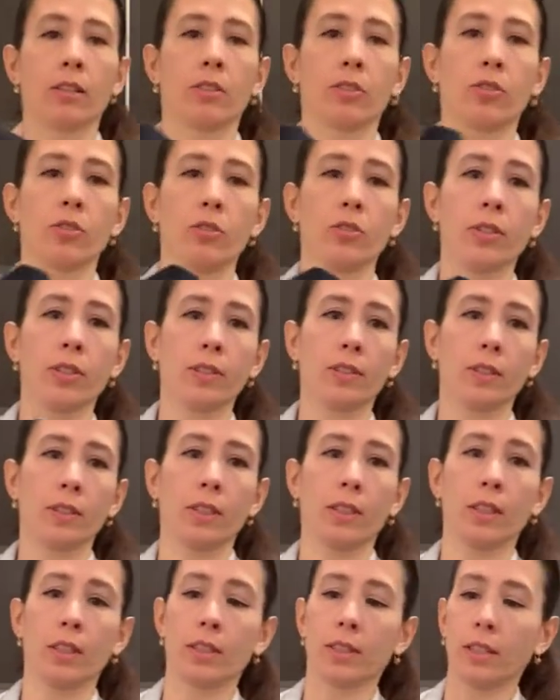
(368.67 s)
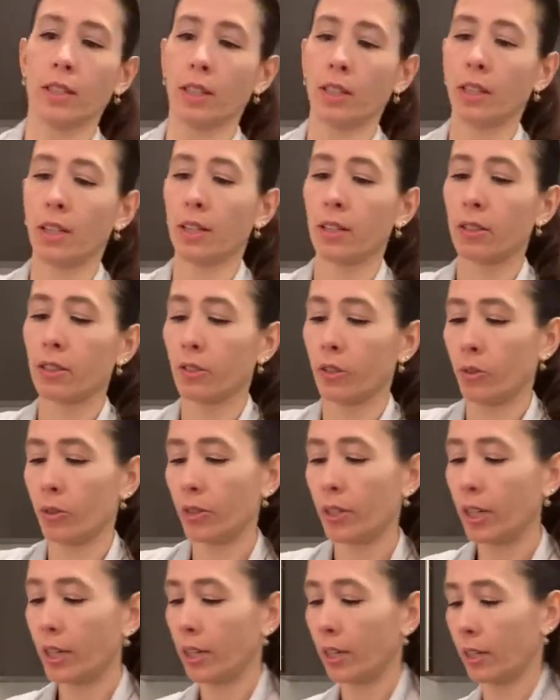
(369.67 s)
You just take the hair, your
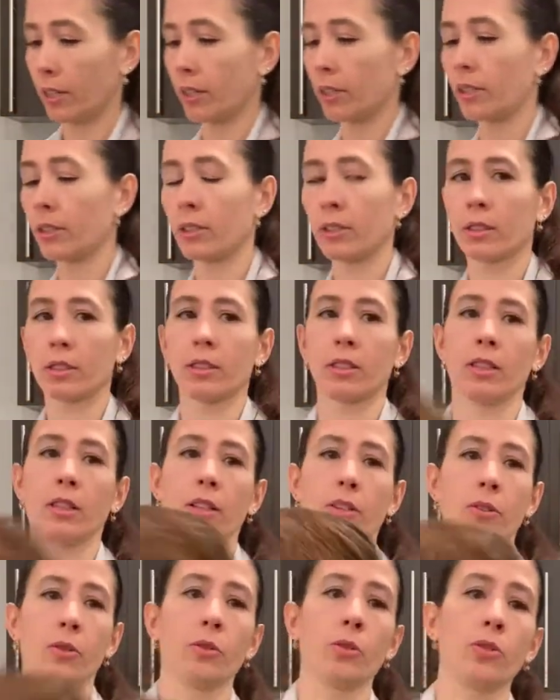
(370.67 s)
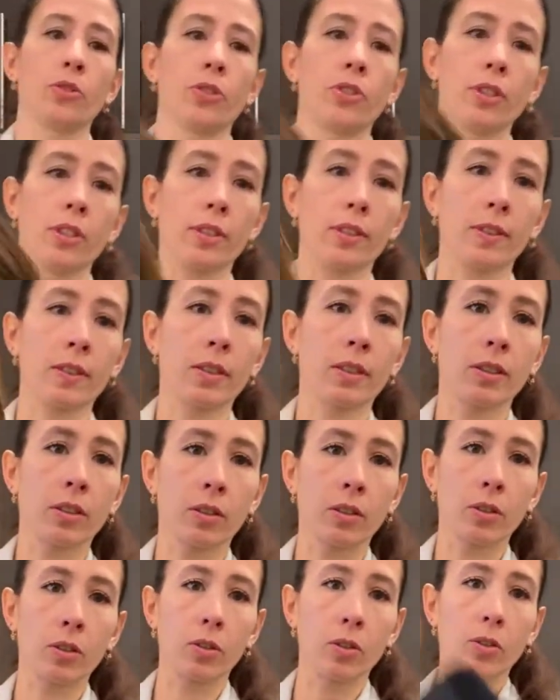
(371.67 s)
hair, and you just
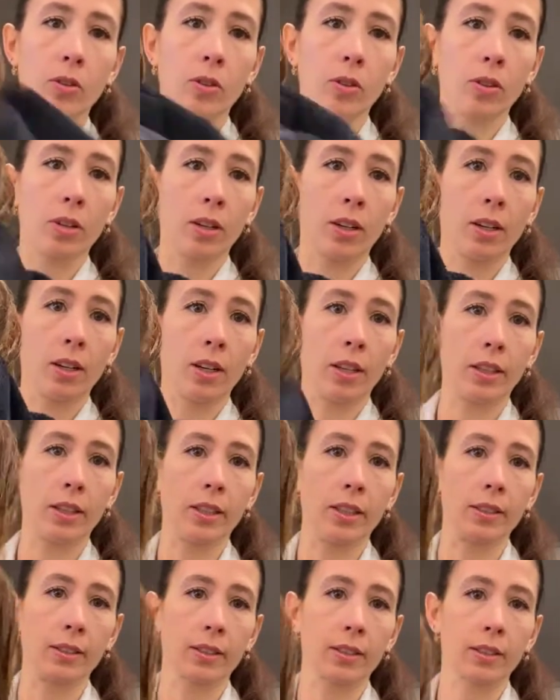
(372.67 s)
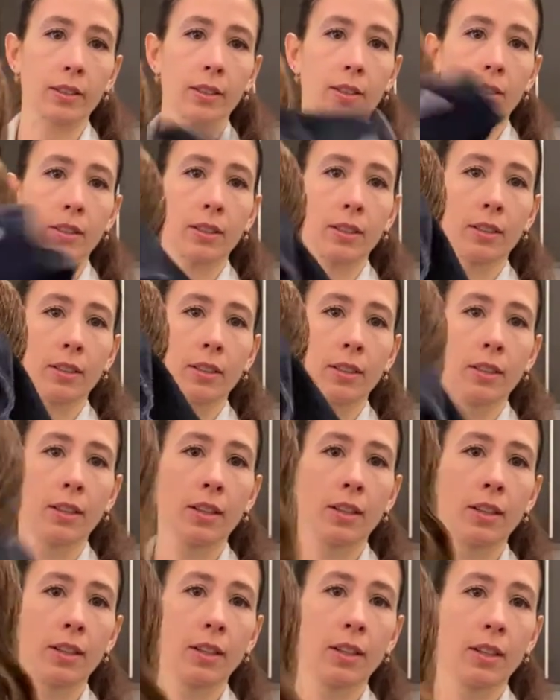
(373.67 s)
go like this,
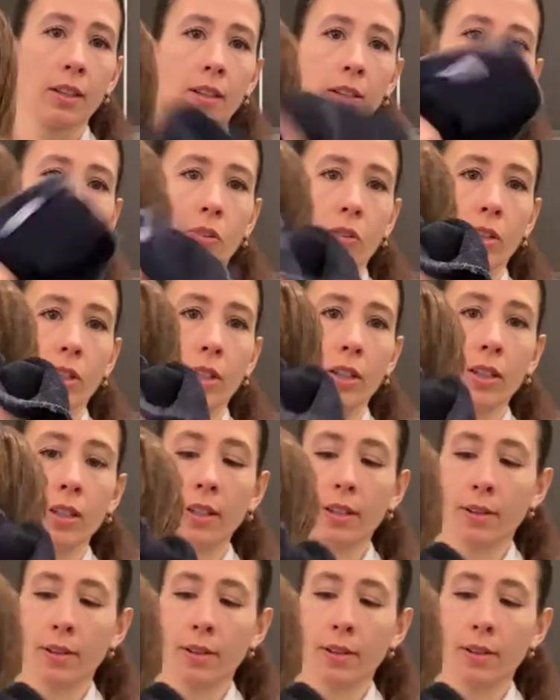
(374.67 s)
okay?